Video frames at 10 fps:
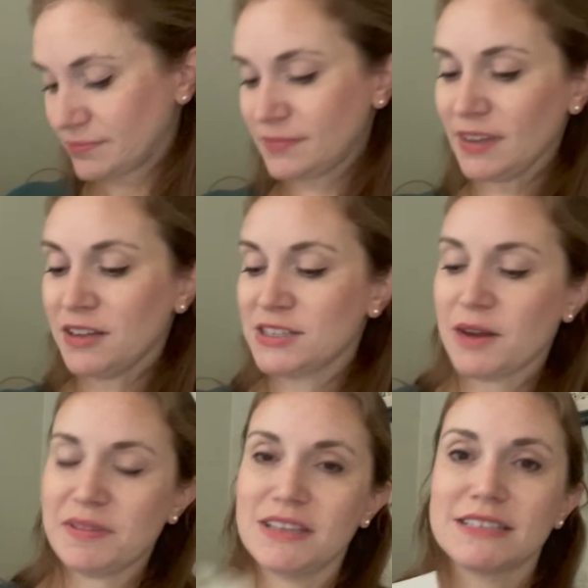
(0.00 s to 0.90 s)
I'll
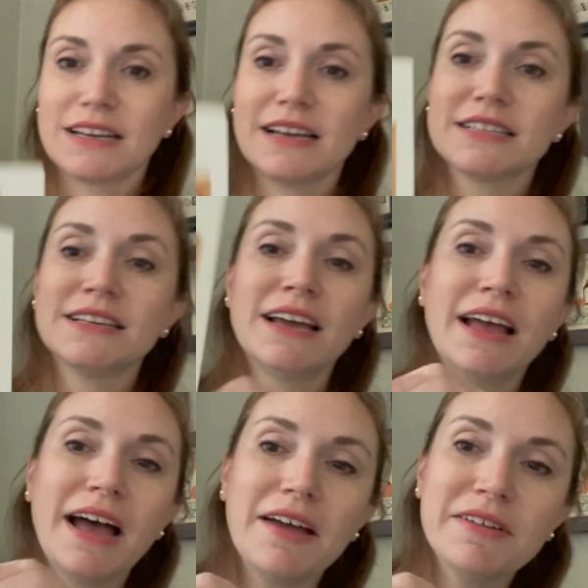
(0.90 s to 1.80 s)
start with this, I guess.
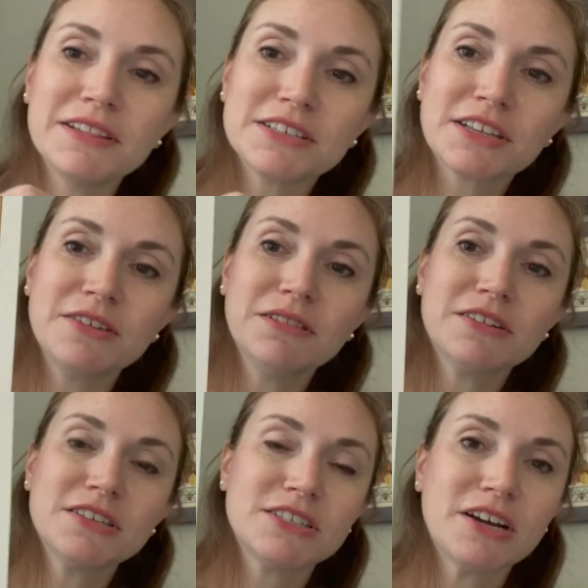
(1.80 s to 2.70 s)
I found this cute
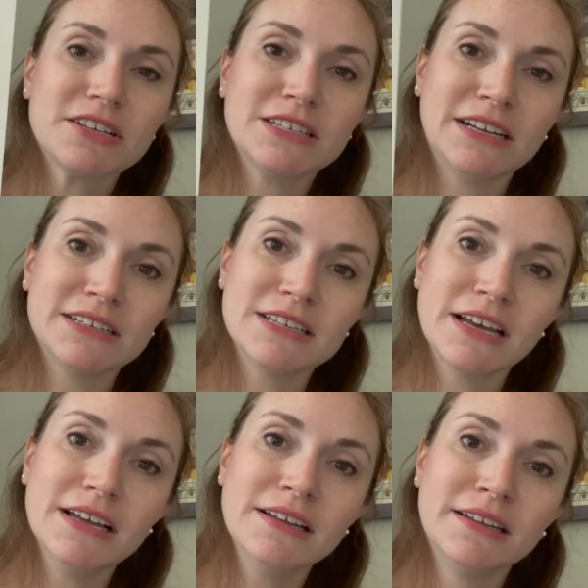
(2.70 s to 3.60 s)
little star
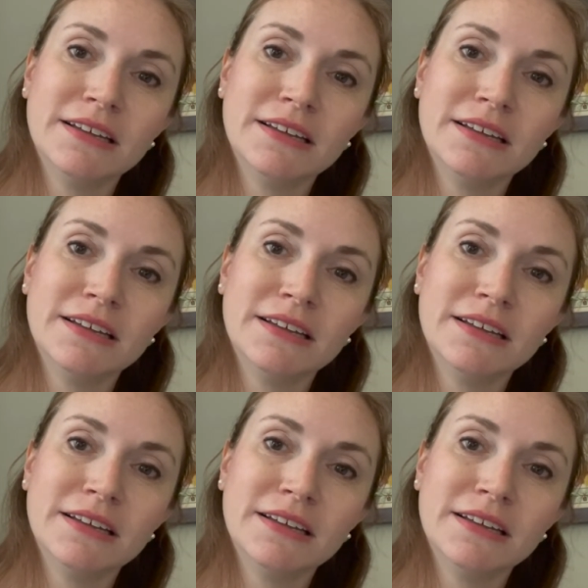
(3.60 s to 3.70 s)
Santa.